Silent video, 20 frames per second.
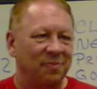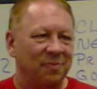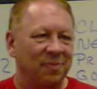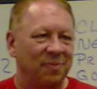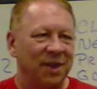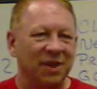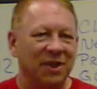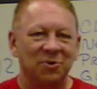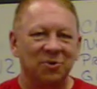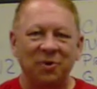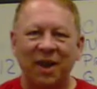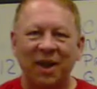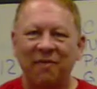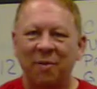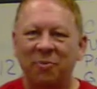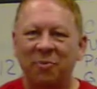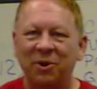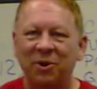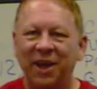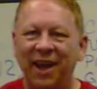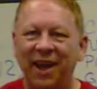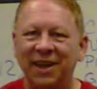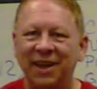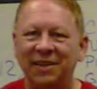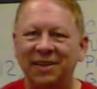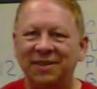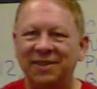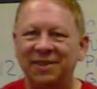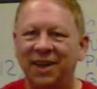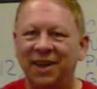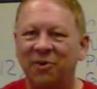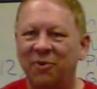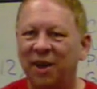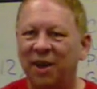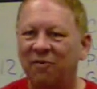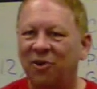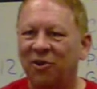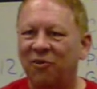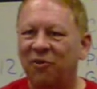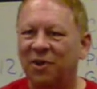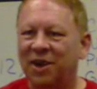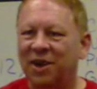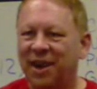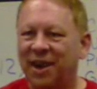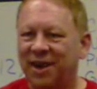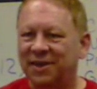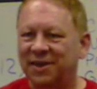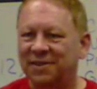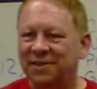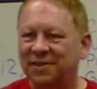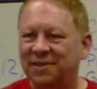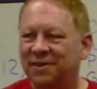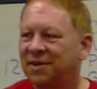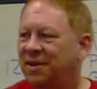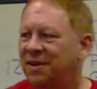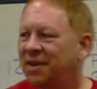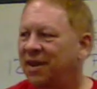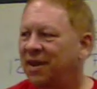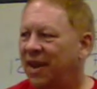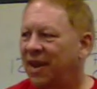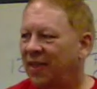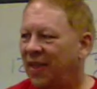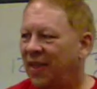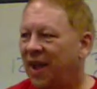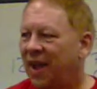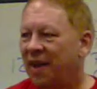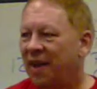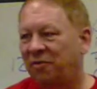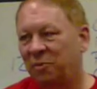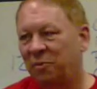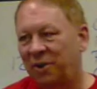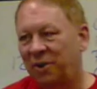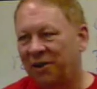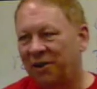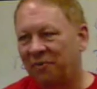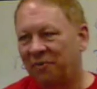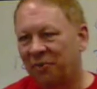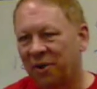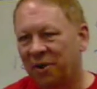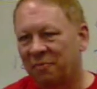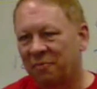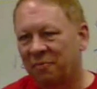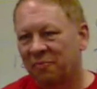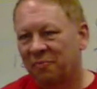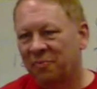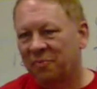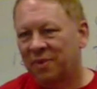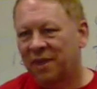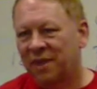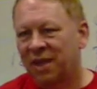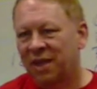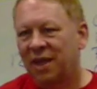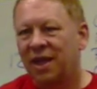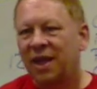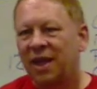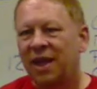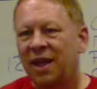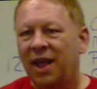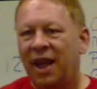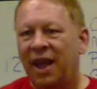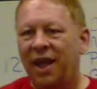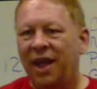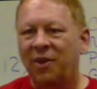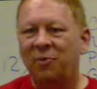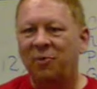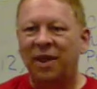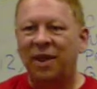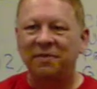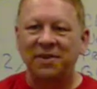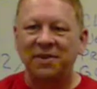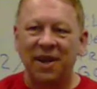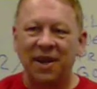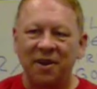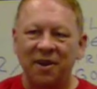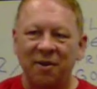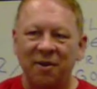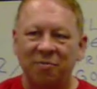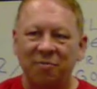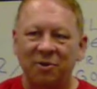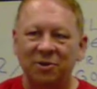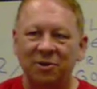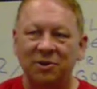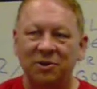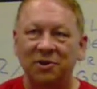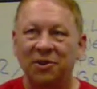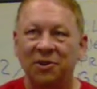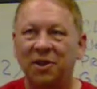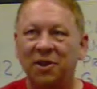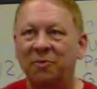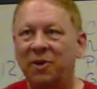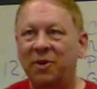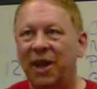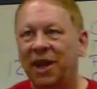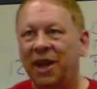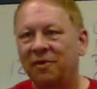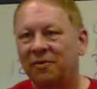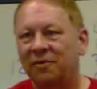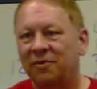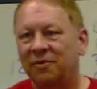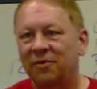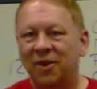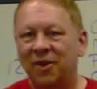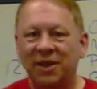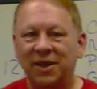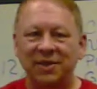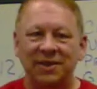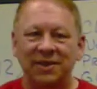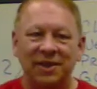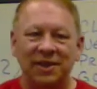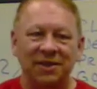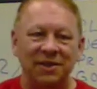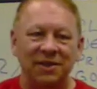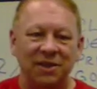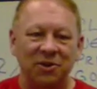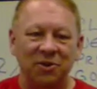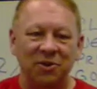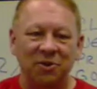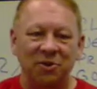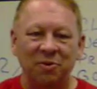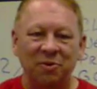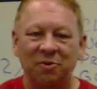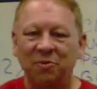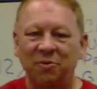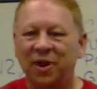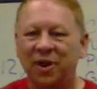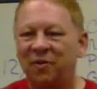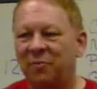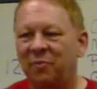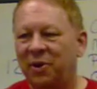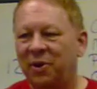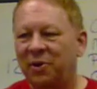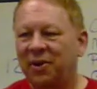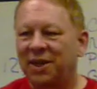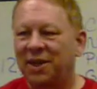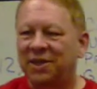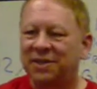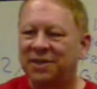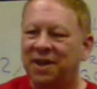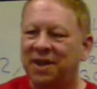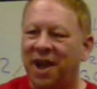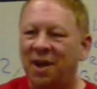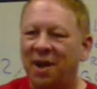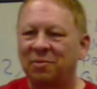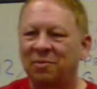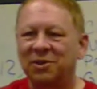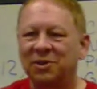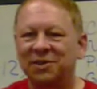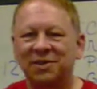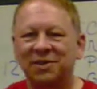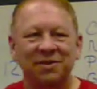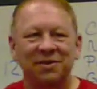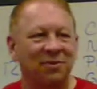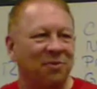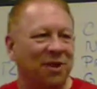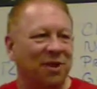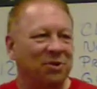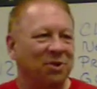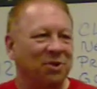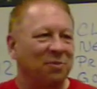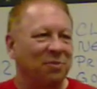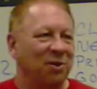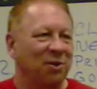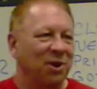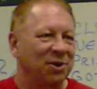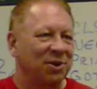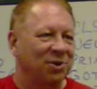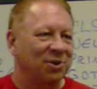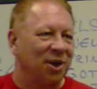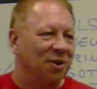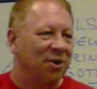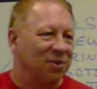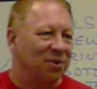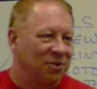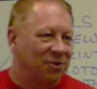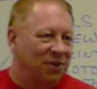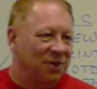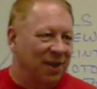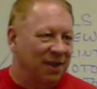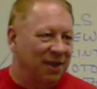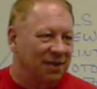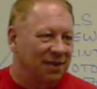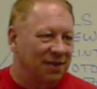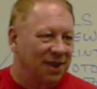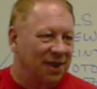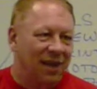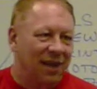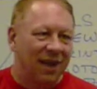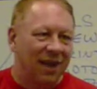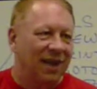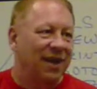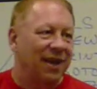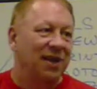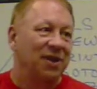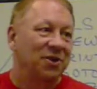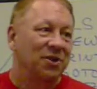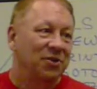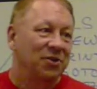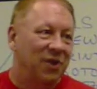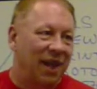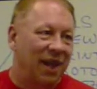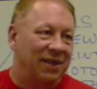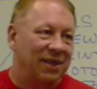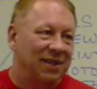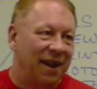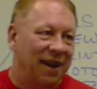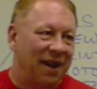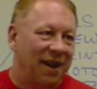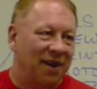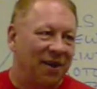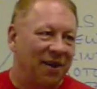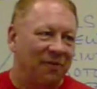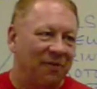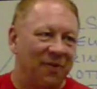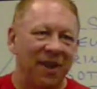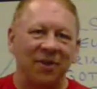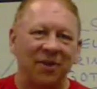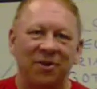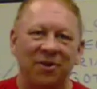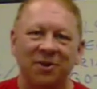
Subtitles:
Because we have uppercase and we have lowercase, and they have to be different. And we have 10 numbers, and then we have, so that's 62, but we have periods, commas, question marks, all those things. So that's not enough either.